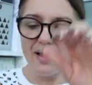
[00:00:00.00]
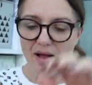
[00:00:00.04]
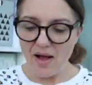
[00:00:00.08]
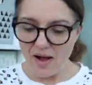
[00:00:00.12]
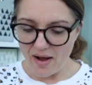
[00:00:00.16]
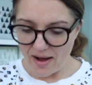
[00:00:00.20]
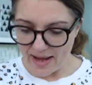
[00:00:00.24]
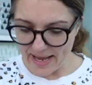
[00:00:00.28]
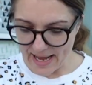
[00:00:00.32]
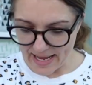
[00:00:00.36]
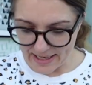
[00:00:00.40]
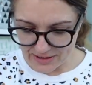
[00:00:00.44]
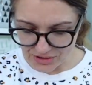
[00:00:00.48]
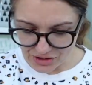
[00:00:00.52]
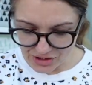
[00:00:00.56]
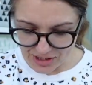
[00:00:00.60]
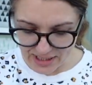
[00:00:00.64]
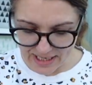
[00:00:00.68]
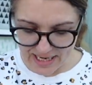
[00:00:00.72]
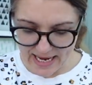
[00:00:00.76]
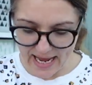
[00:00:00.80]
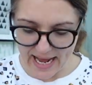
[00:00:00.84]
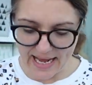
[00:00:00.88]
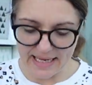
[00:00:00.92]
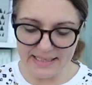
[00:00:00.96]
I
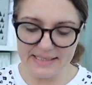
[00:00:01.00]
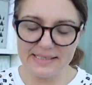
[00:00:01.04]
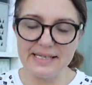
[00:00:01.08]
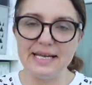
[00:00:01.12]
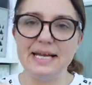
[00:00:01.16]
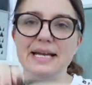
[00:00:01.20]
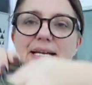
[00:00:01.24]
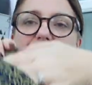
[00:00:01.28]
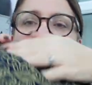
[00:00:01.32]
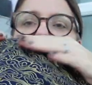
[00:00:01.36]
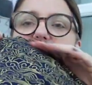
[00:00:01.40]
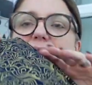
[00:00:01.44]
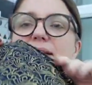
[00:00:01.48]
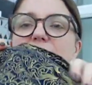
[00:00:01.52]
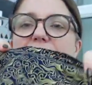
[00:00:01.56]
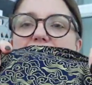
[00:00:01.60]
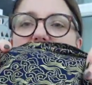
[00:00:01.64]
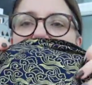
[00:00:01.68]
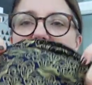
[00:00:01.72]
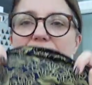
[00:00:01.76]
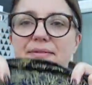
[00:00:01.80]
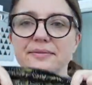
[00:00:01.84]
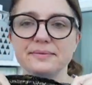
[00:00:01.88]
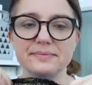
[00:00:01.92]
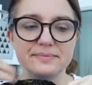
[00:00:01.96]
actually added,
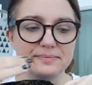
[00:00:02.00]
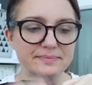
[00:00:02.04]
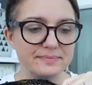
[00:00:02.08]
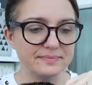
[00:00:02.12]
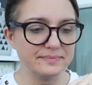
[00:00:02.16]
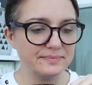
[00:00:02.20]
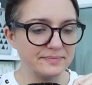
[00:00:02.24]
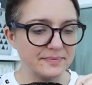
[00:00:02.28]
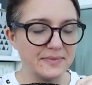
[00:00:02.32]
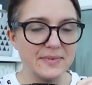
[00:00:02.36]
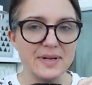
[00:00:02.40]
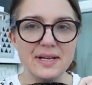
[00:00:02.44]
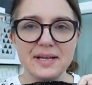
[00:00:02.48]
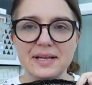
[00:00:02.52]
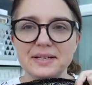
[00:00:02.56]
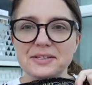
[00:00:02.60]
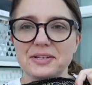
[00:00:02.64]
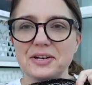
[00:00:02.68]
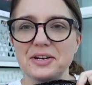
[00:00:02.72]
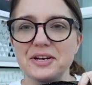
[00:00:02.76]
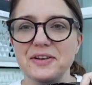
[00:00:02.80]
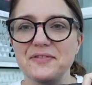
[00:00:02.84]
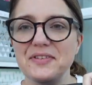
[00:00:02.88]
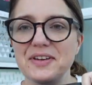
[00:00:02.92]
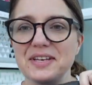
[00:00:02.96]
I
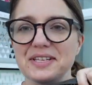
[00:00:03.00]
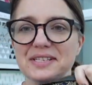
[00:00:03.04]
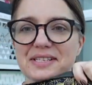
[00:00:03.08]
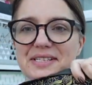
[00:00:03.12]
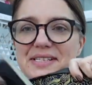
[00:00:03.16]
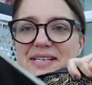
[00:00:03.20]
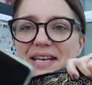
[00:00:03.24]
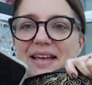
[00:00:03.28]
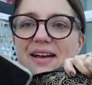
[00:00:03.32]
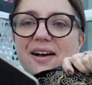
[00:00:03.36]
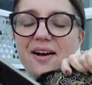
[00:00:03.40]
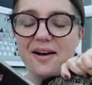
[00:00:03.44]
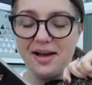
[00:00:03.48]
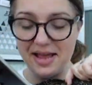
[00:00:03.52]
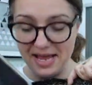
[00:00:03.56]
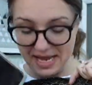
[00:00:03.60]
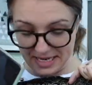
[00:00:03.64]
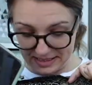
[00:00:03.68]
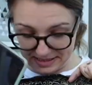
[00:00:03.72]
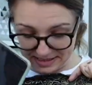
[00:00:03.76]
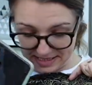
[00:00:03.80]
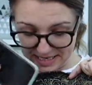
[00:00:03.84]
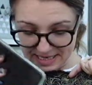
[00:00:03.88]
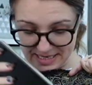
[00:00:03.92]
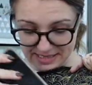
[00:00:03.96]
don't know if you can see it, I
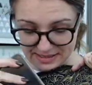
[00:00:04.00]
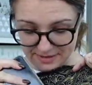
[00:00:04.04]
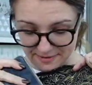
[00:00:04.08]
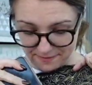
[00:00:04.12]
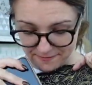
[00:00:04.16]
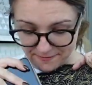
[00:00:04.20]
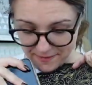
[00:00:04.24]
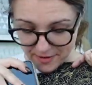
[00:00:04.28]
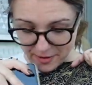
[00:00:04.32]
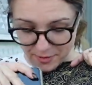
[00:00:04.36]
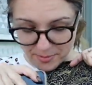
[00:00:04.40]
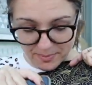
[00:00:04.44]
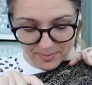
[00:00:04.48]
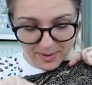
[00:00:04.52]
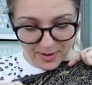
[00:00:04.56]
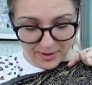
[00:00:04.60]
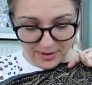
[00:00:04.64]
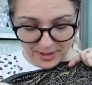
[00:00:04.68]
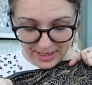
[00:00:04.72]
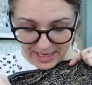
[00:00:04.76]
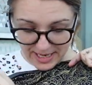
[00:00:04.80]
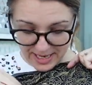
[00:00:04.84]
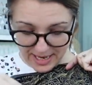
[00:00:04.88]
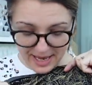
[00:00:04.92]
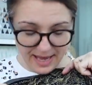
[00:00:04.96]
added a foam
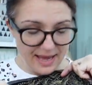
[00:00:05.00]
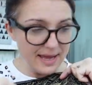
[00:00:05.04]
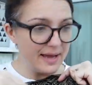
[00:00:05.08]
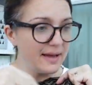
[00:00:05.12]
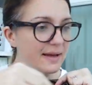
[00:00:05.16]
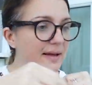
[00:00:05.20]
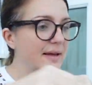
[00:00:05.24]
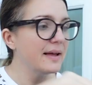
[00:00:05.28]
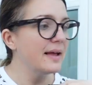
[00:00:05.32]
pocket,